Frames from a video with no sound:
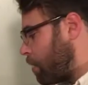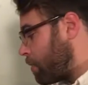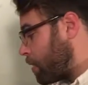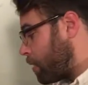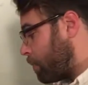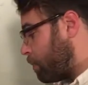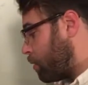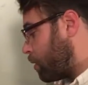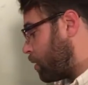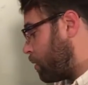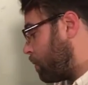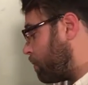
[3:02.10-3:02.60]
I'm going
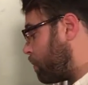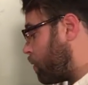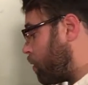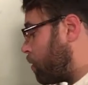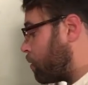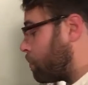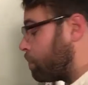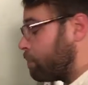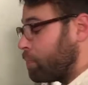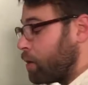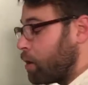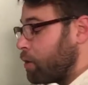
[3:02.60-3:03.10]
to put a
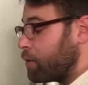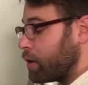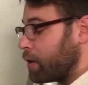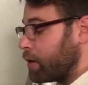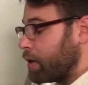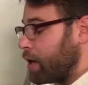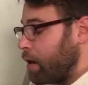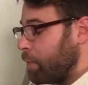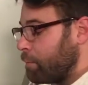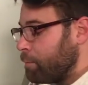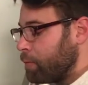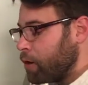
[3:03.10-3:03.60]
boat in.
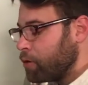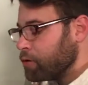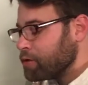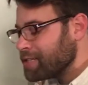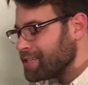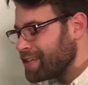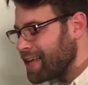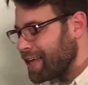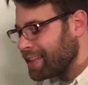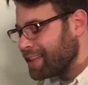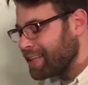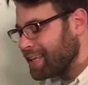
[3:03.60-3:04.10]
Now a boat's
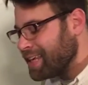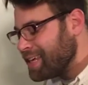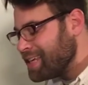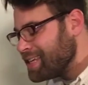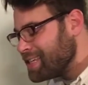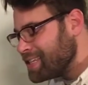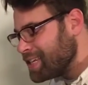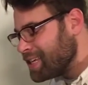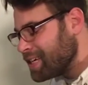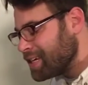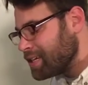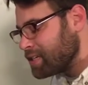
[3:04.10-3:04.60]
not the
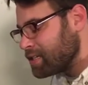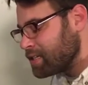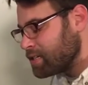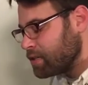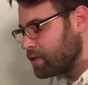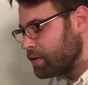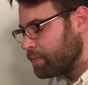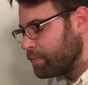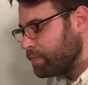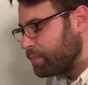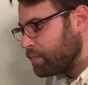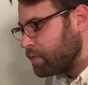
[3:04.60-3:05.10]

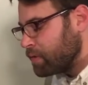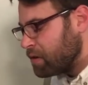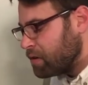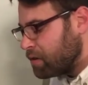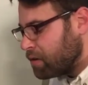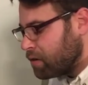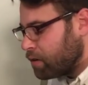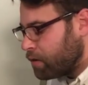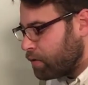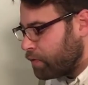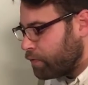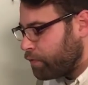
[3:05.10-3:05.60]
easiest
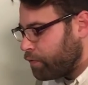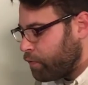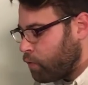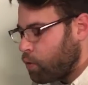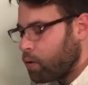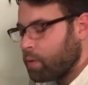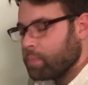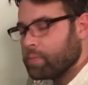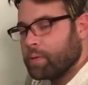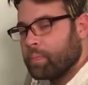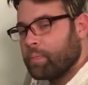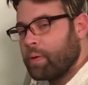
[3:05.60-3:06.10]

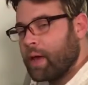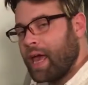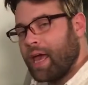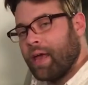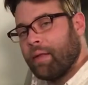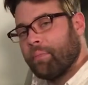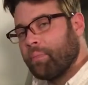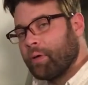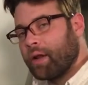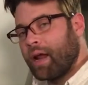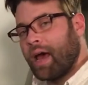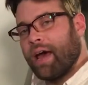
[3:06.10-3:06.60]
form to
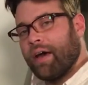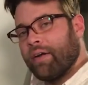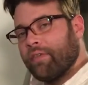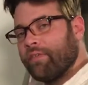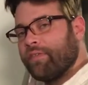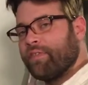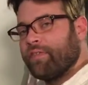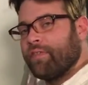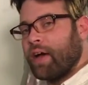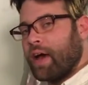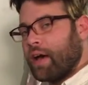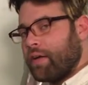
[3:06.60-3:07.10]
paint, but I
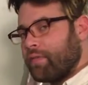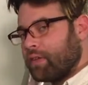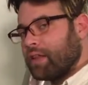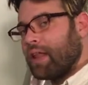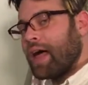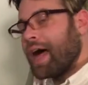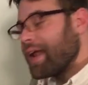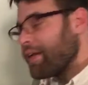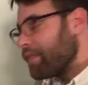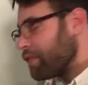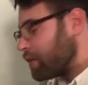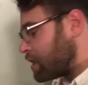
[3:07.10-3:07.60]
have a
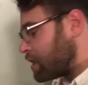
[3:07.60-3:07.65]
lot of